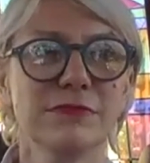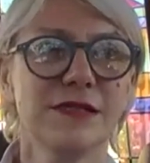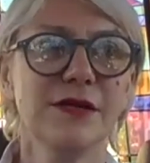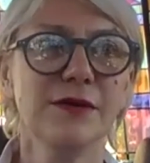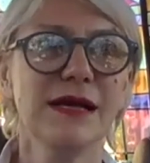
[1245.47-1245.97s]

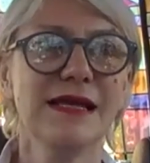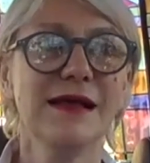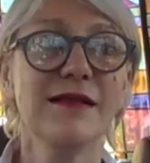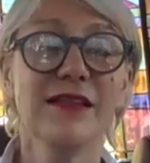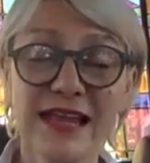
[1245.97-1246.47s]
you know,
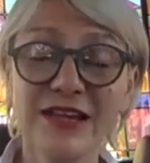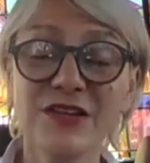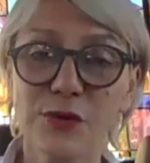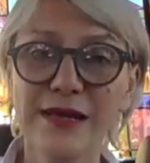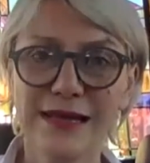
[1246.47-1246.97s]
and
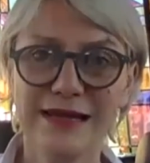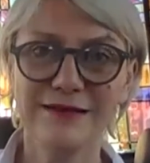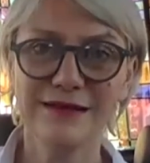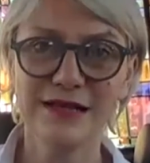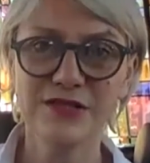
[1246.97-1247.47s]
enjoying it,
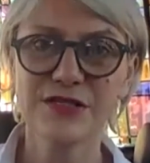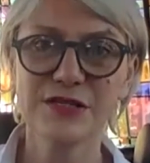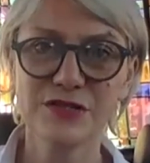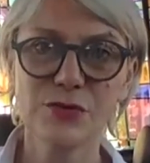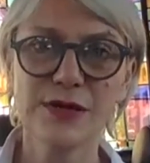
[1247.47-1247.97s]

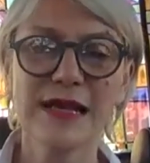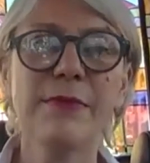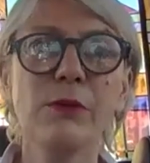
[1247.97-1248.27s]
actually enjoying it.